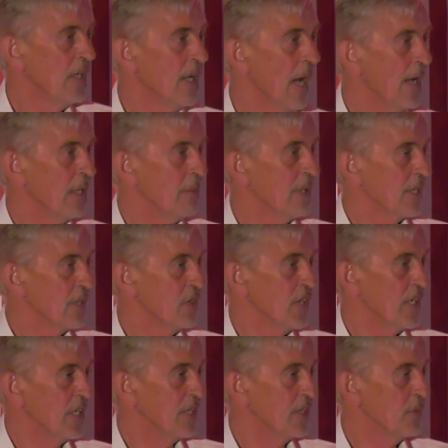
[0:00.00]
how do you make a
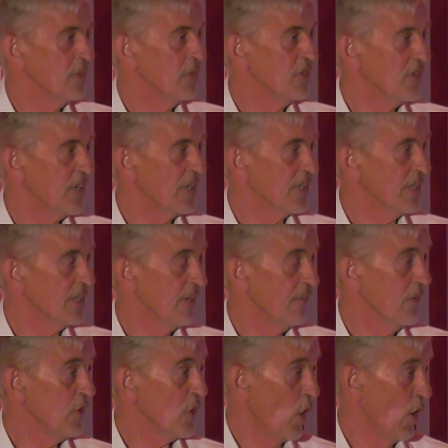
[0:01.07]
change? Well, you study. So if
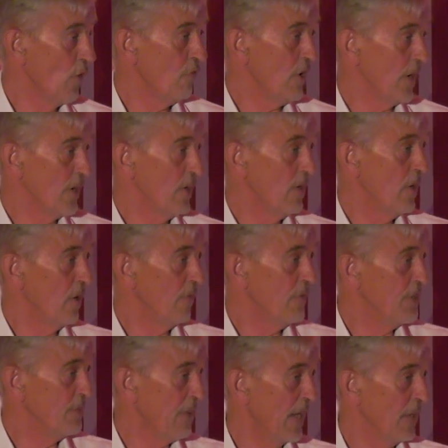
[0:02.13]
you've got a front
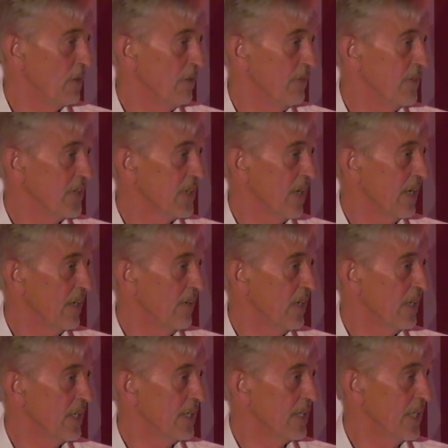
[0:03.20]
office, back office kind of
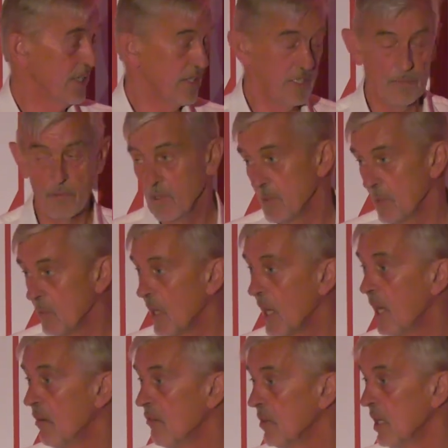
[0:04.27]
architecture, as most people
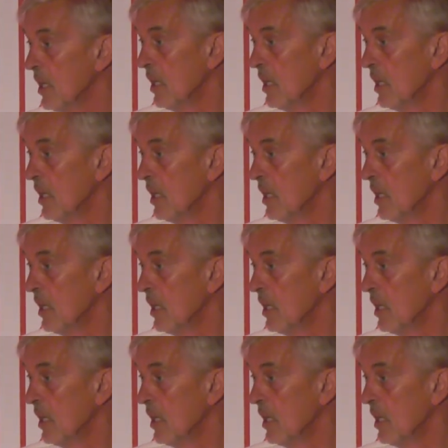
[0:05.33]
have,